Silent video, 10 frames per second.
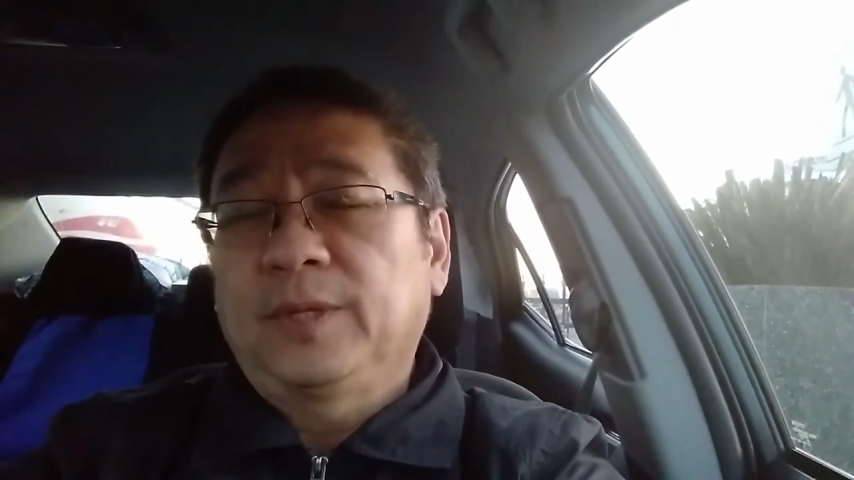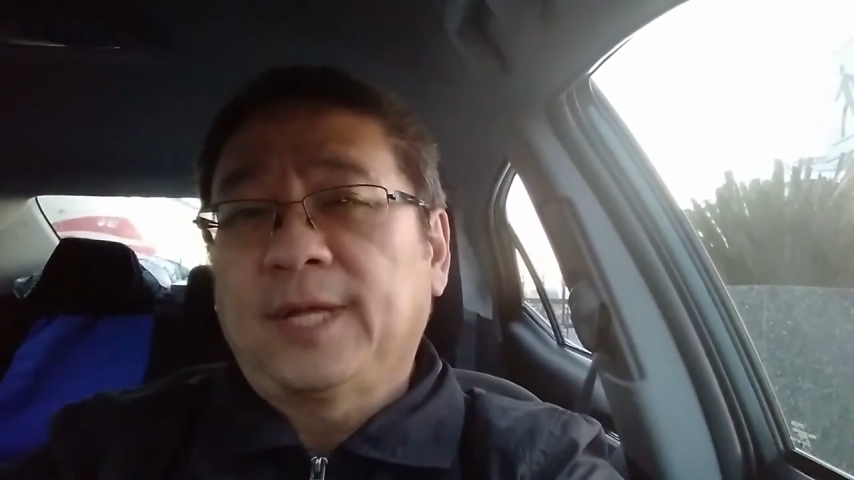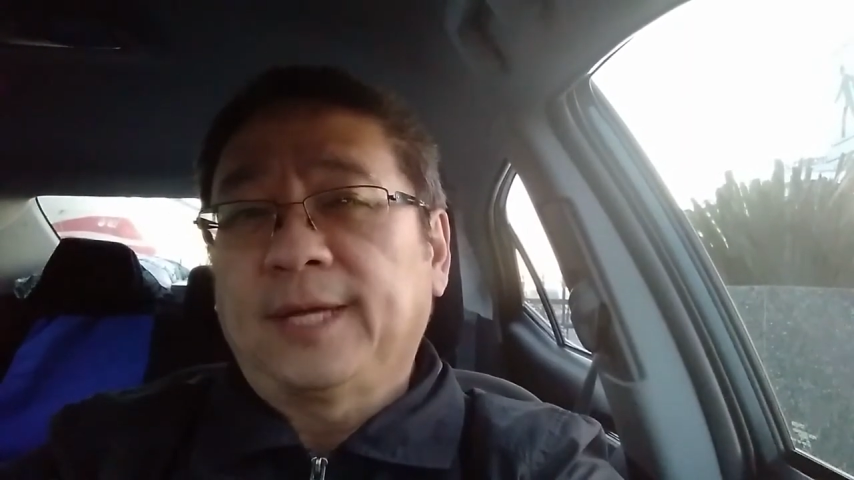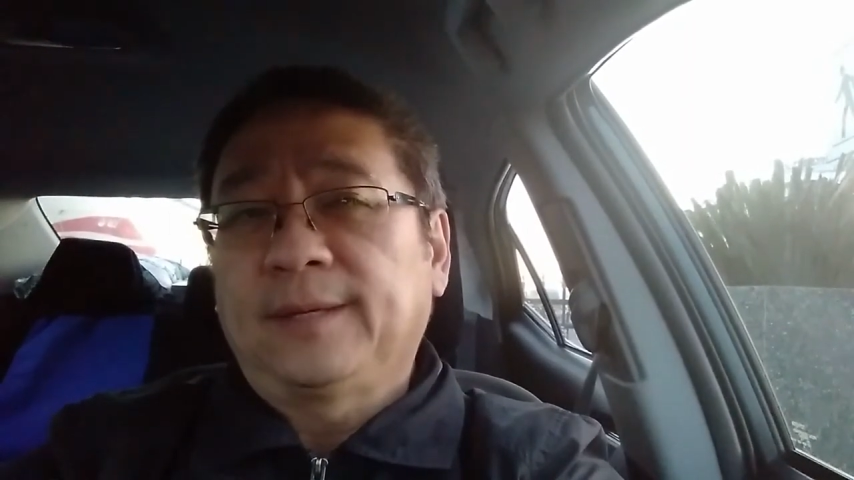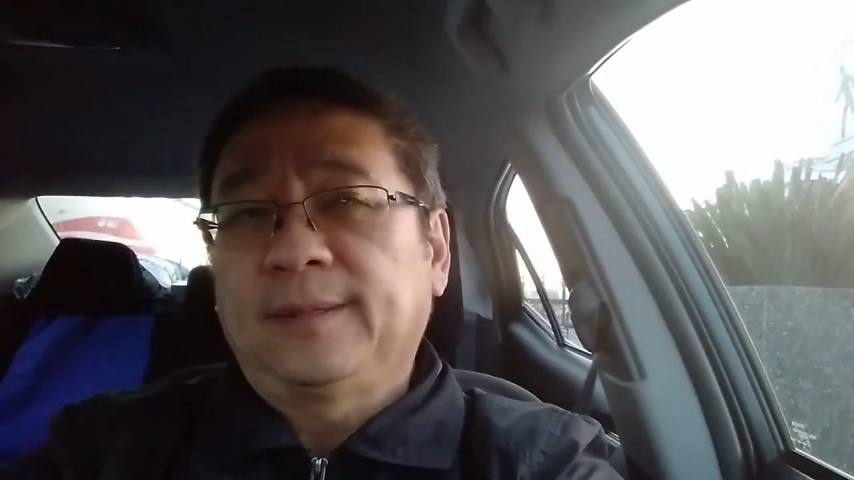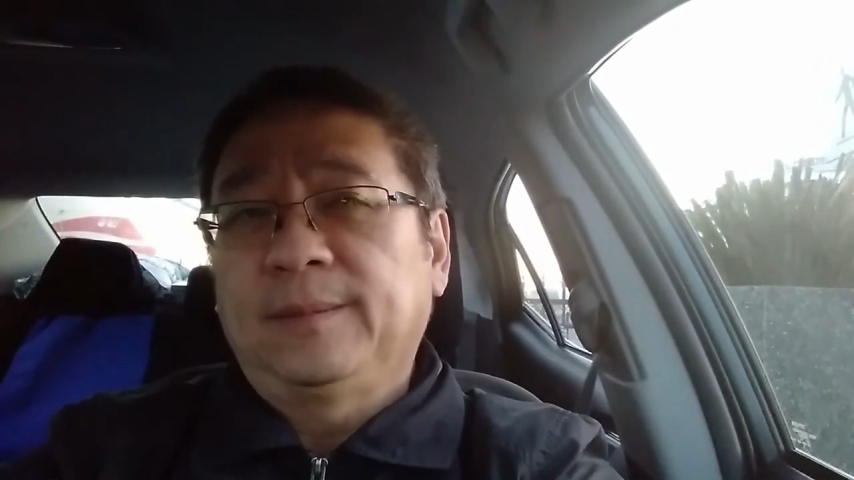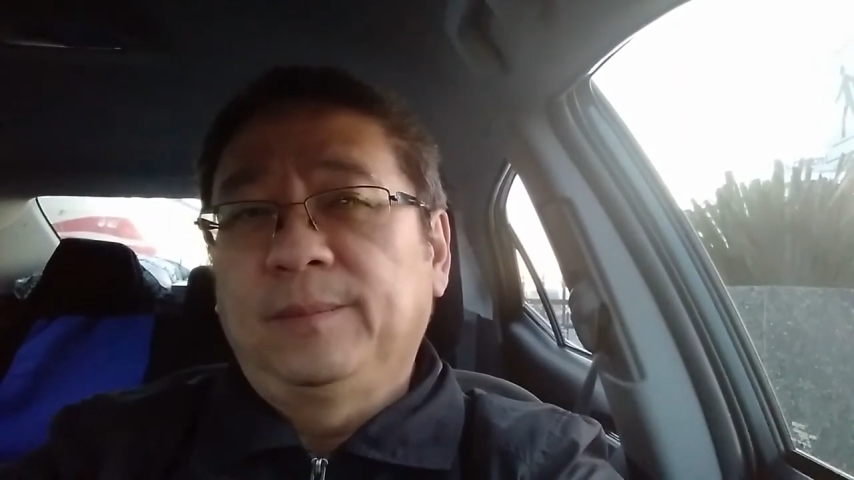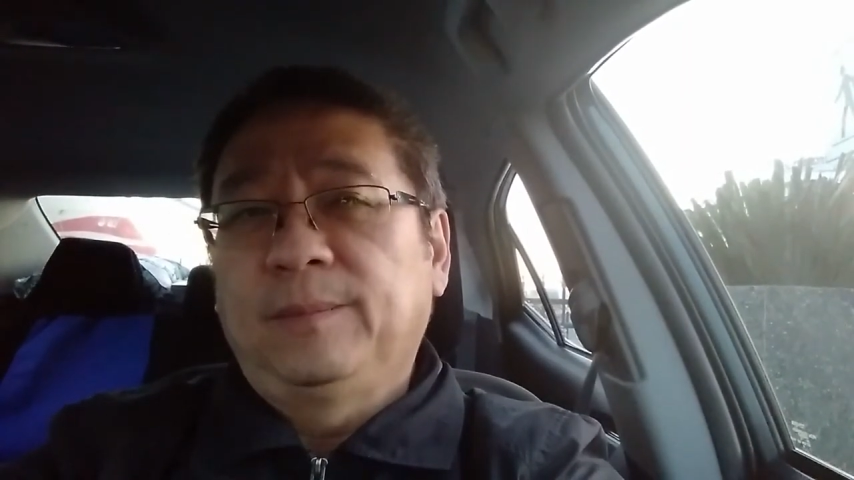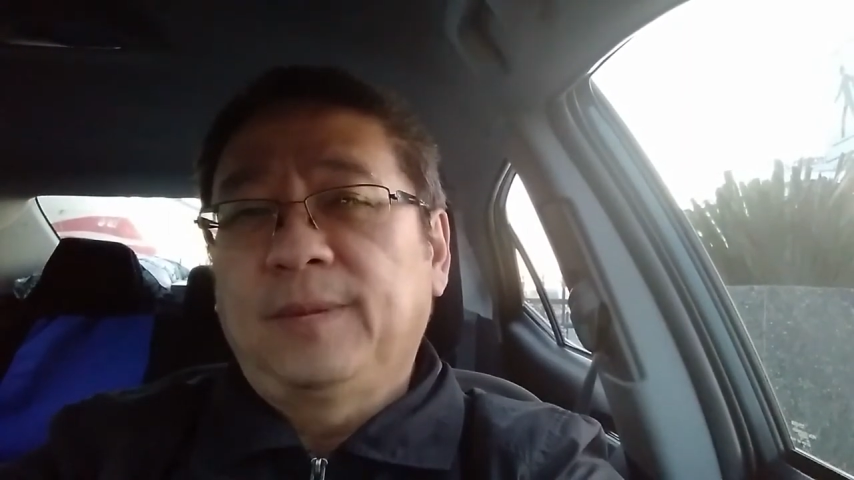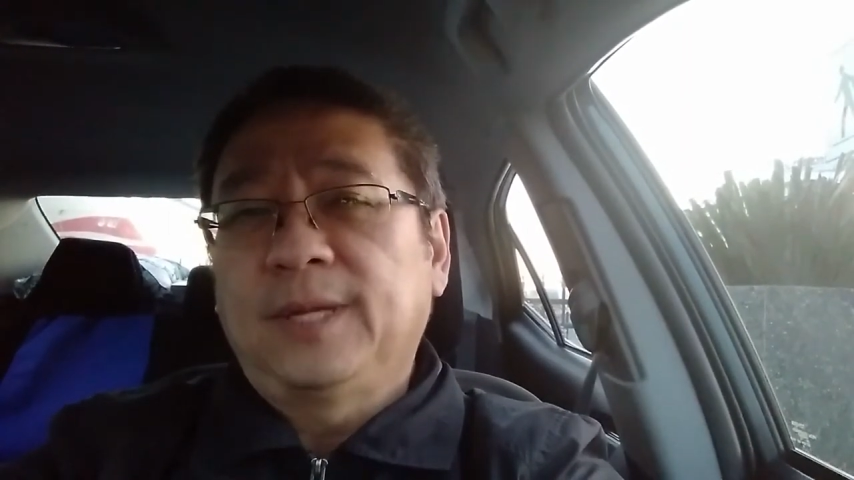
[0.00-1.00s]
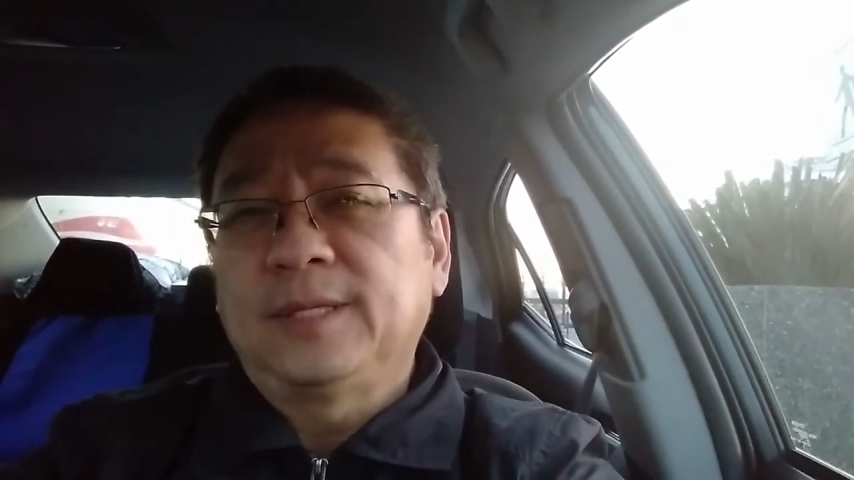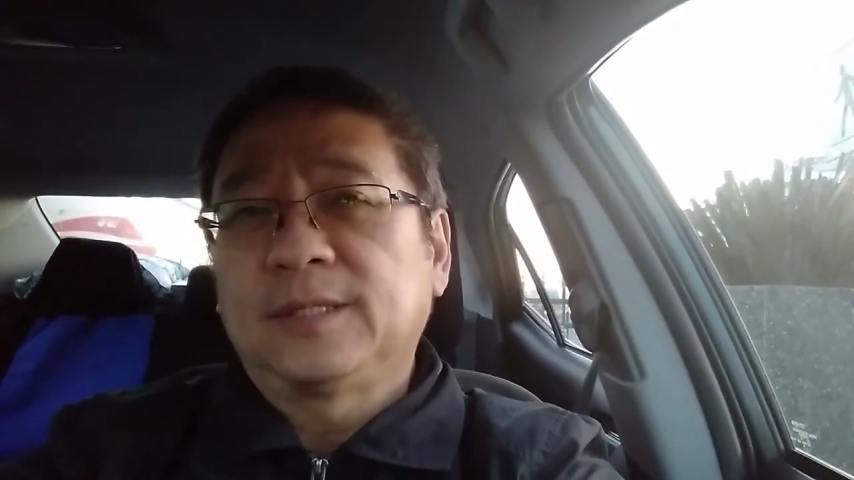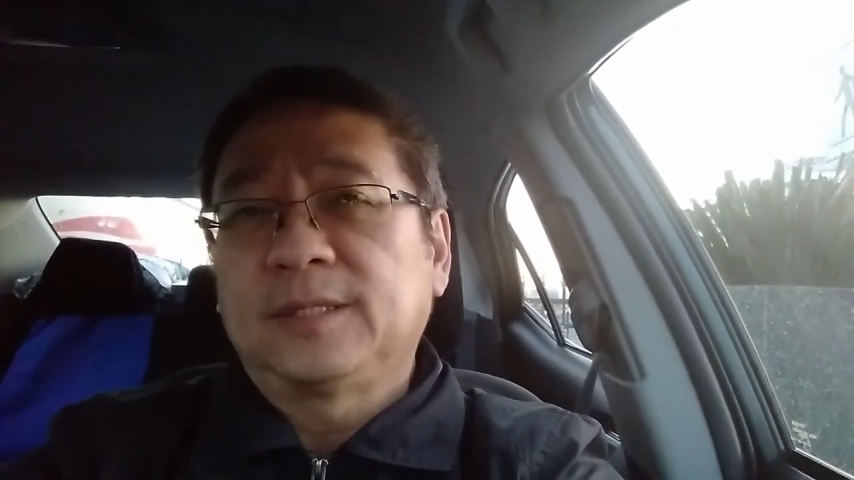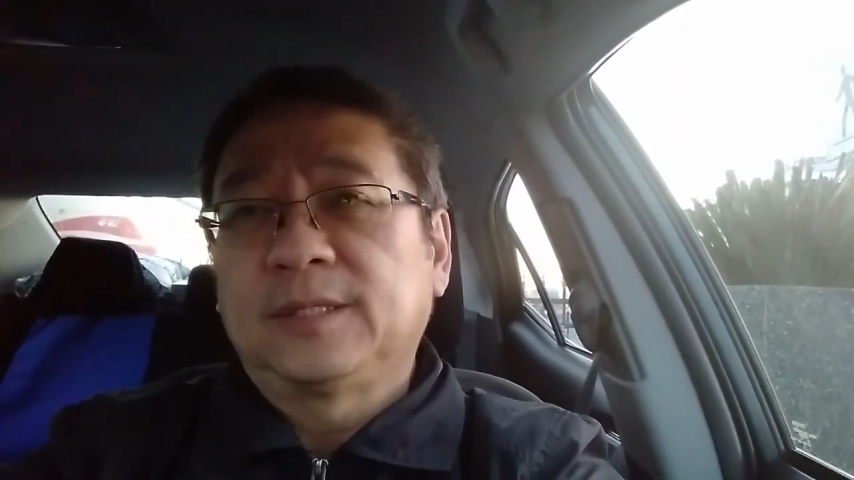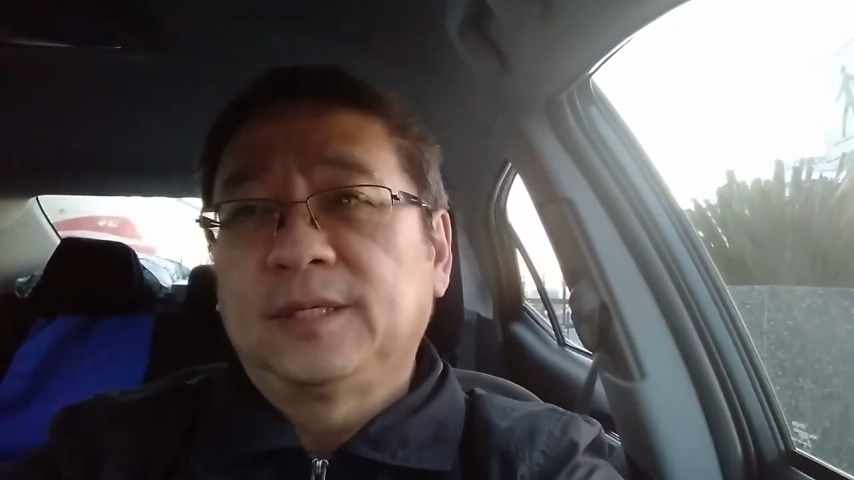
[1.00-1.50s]
like
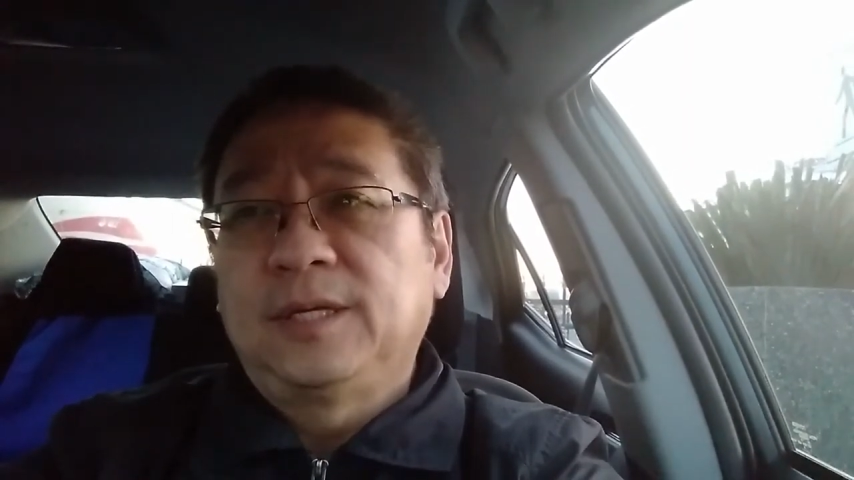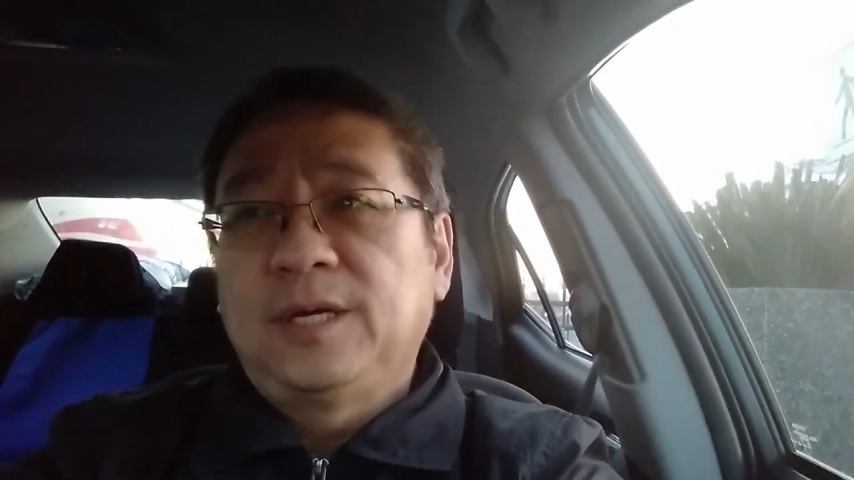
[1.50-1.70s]
months